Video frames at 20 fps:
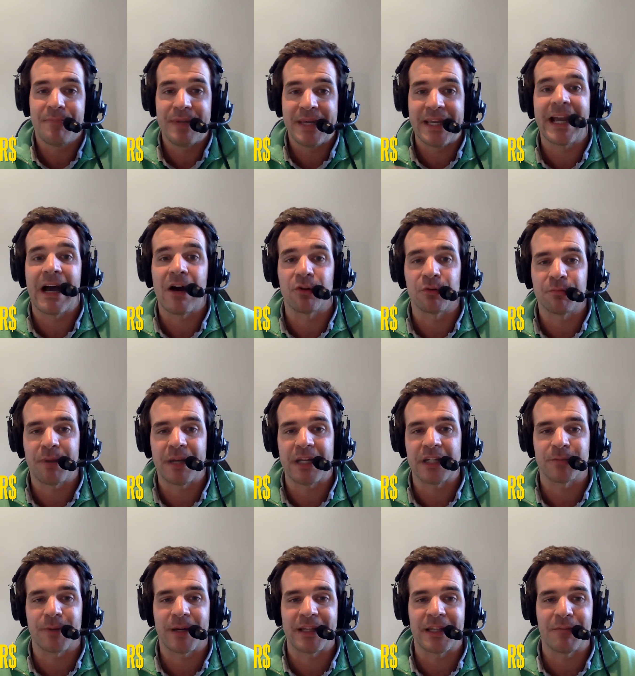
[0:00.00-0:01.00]
being
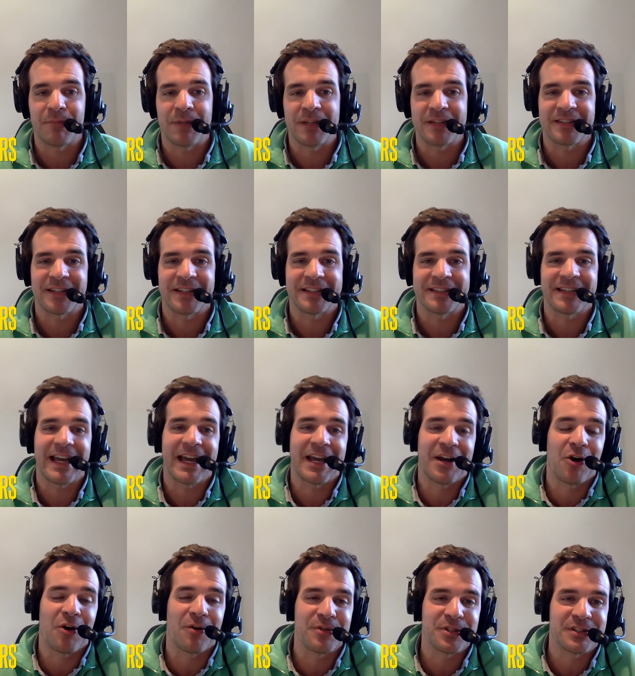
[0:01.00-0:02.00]
outpaced by the business.
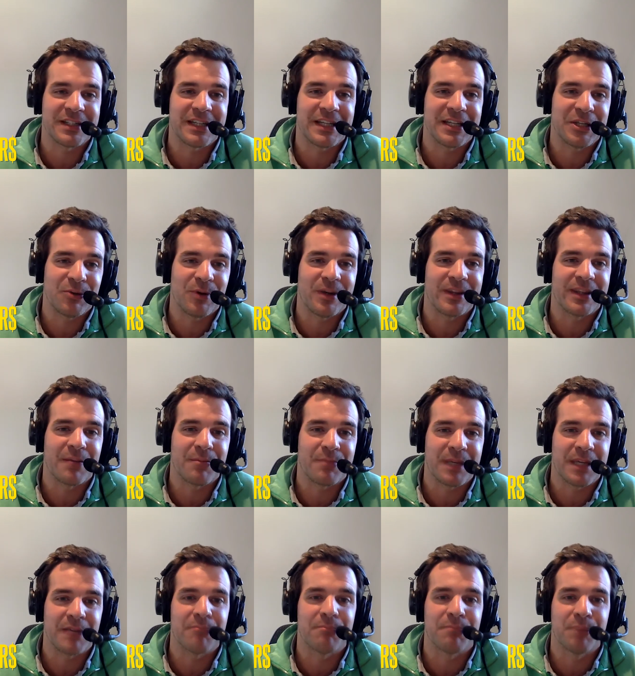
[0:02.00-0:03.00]
And obviously you end up
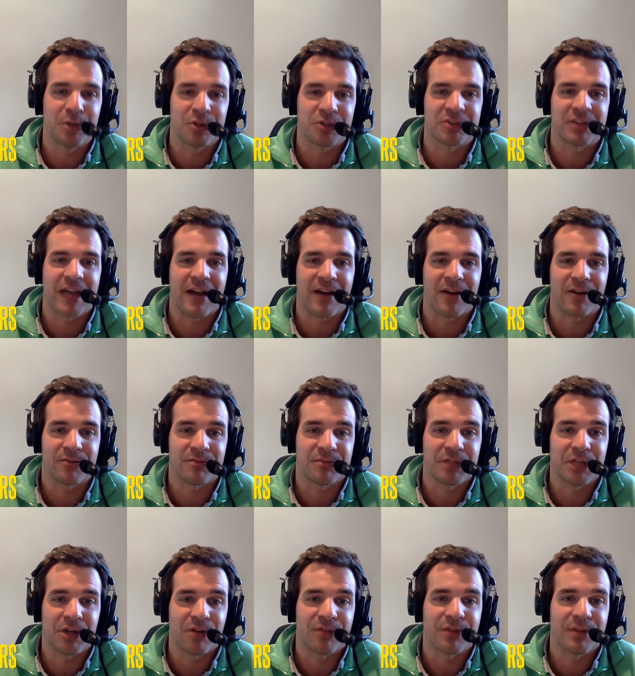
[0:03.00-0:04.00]
being pushed out,
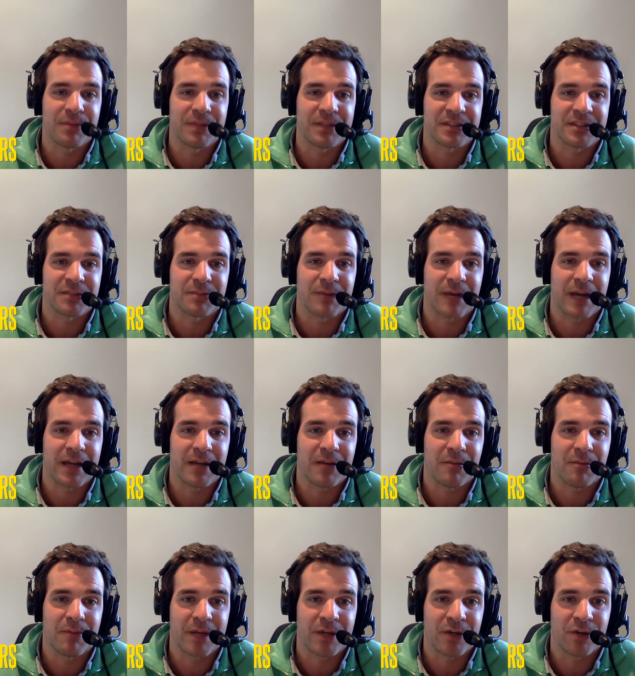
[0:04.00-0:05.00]
you know, of the business
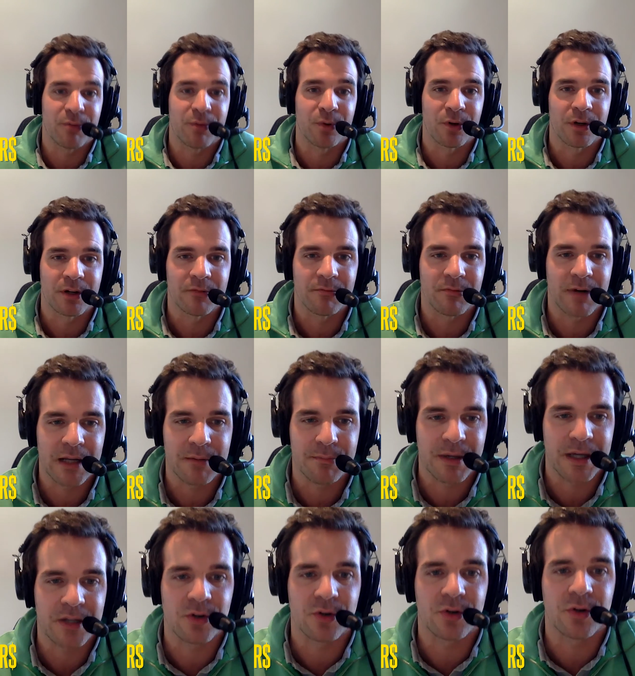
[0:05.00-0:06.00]
by your board, right?
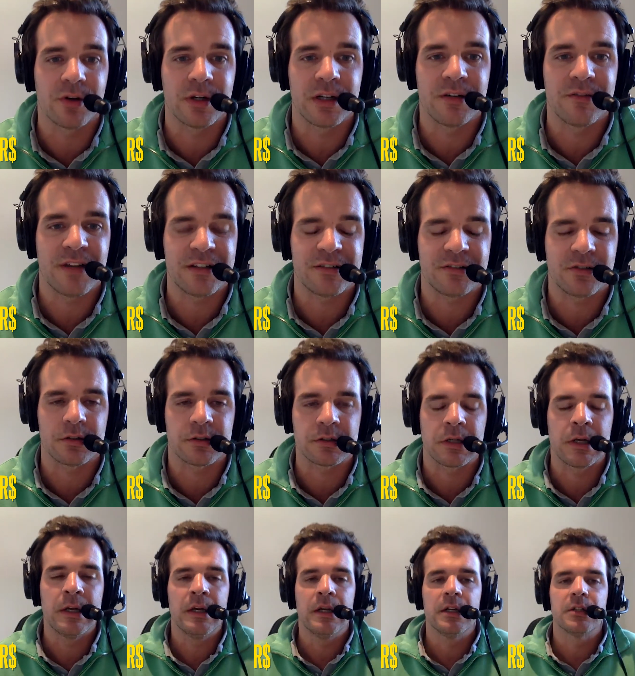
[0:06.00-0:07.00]
By your own
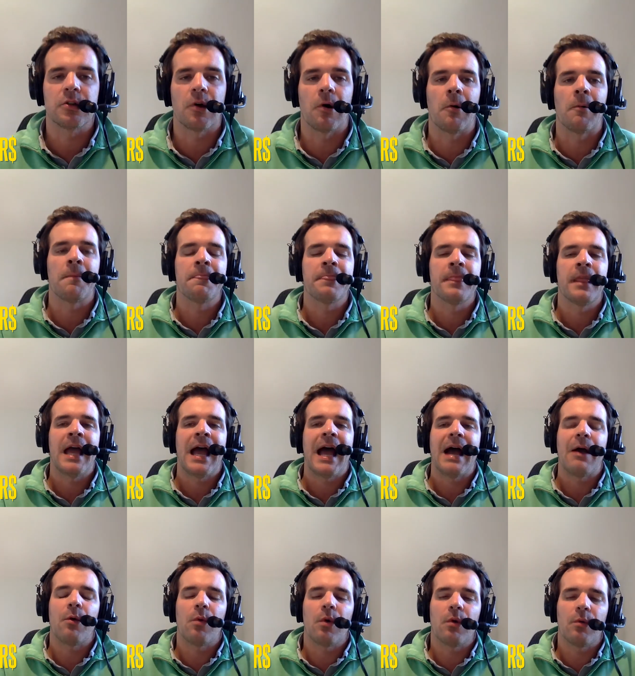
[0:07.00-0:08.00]
investors. So
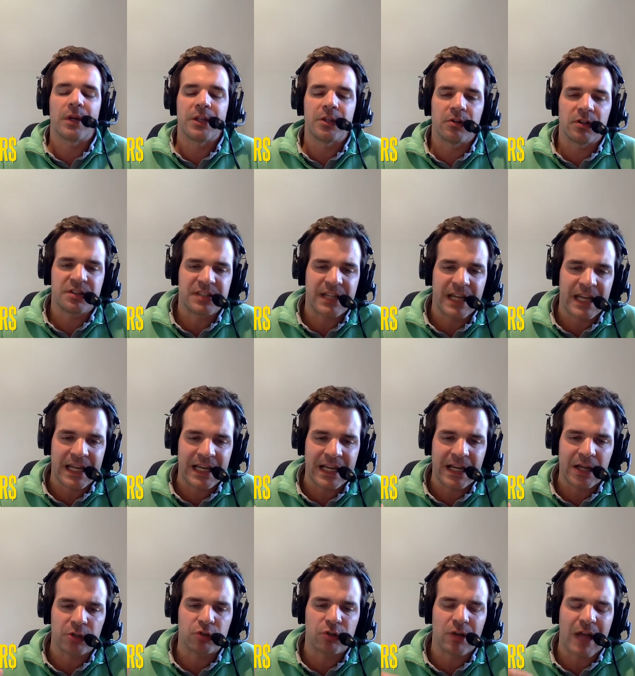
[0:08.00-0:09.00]
When you're
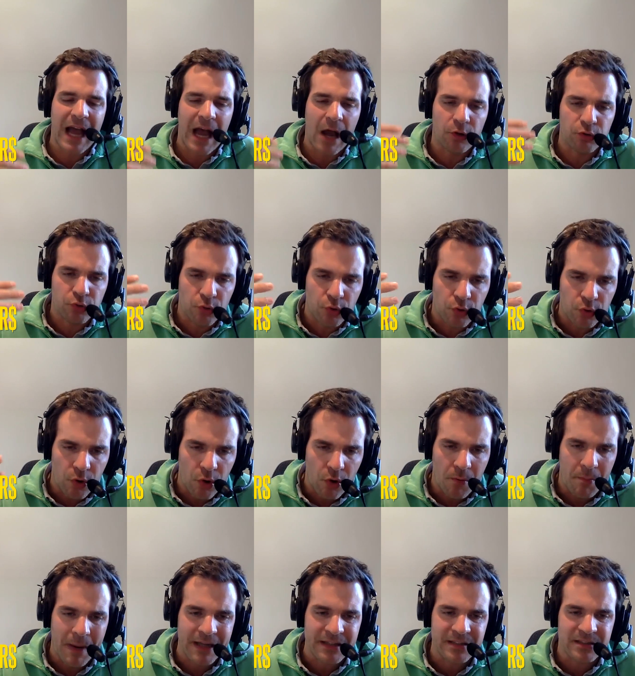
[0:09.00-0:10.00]
saying how to
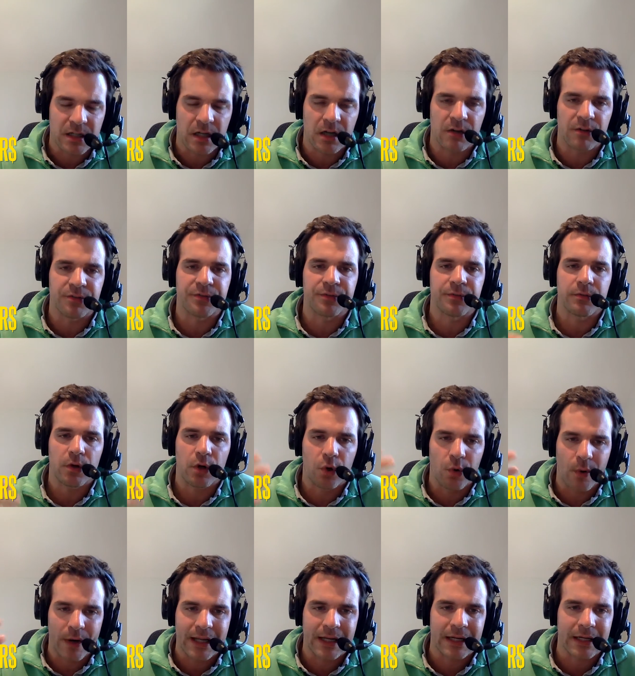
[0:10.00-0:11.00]
grow myself
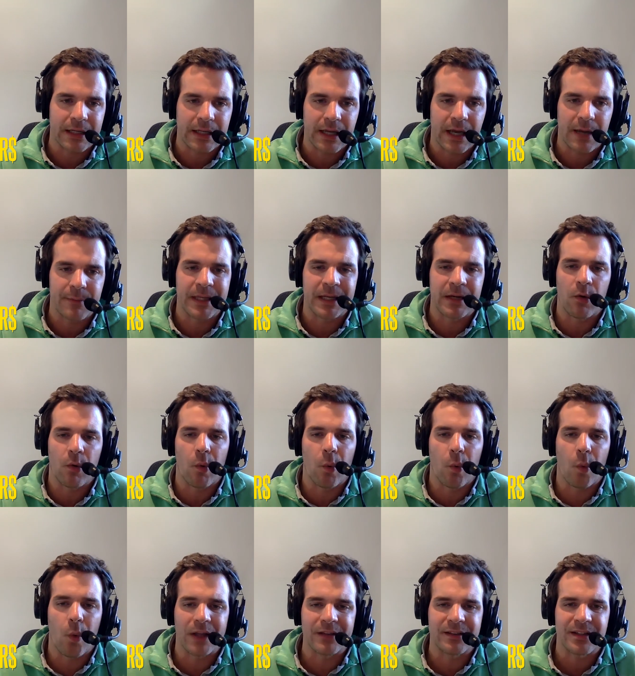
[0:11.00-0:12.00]
quickly, I mean,
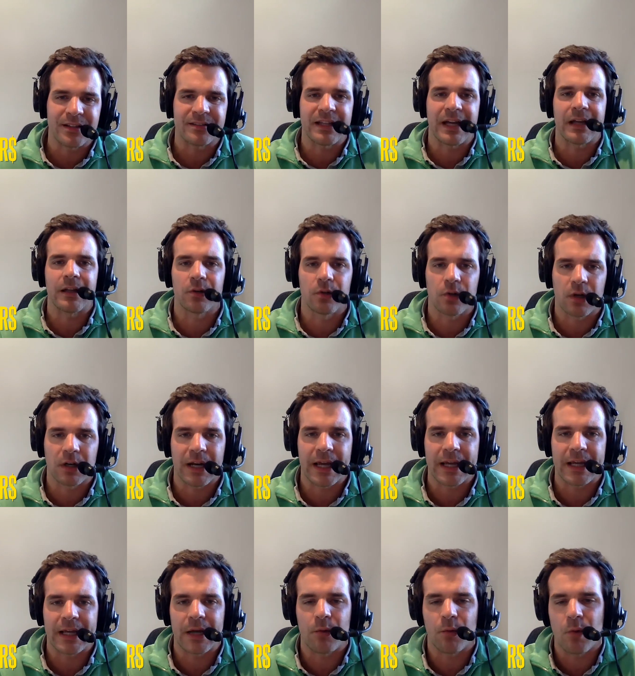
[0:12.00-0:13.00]
what does that look
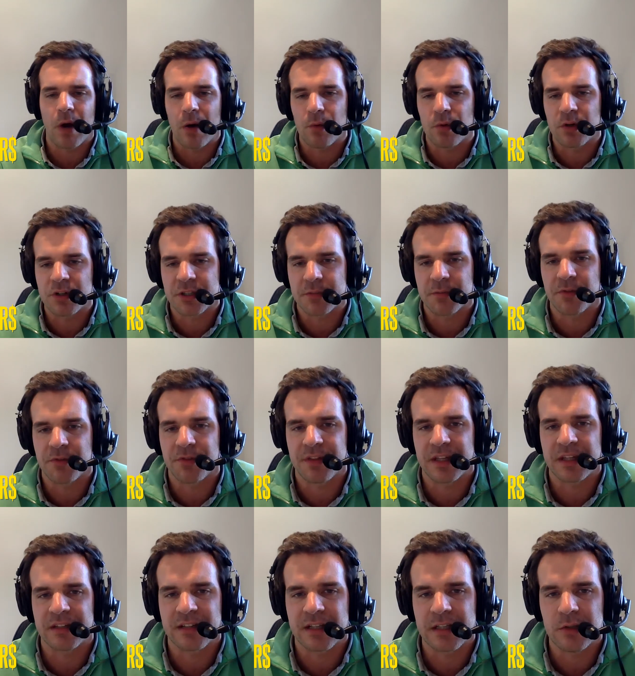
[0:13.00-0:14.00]
like? And what were some of the
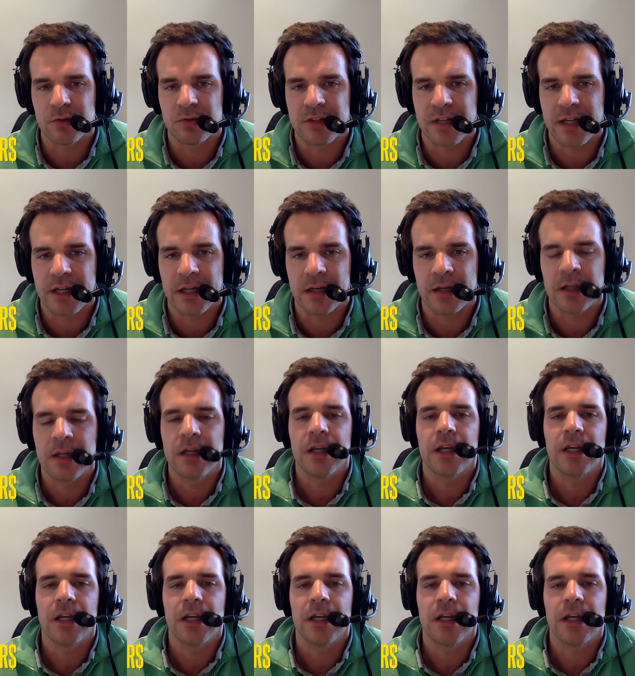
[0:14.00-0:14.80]
things that you did